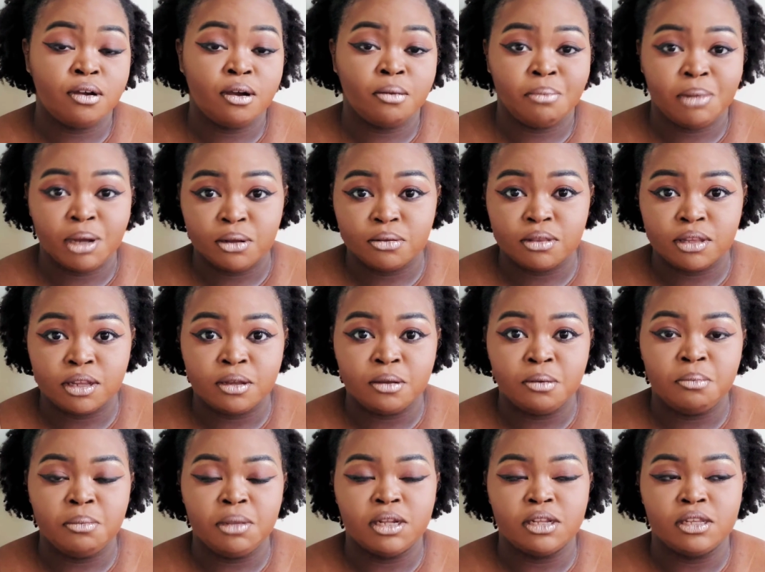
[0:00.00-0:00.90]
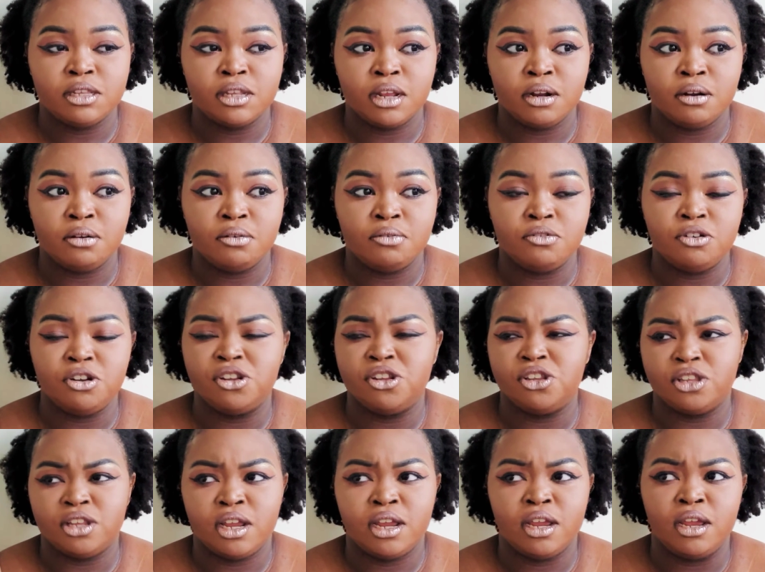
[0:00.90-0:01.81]
about them, instead of
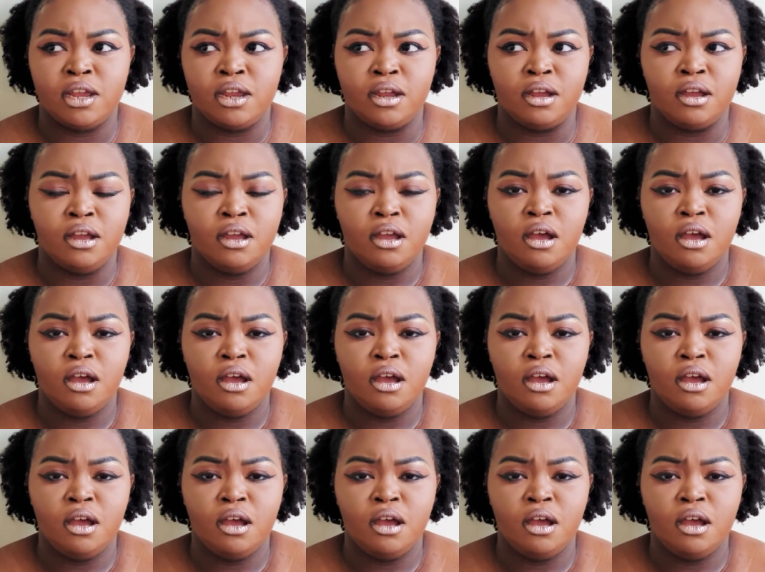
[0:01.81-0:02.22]
just saying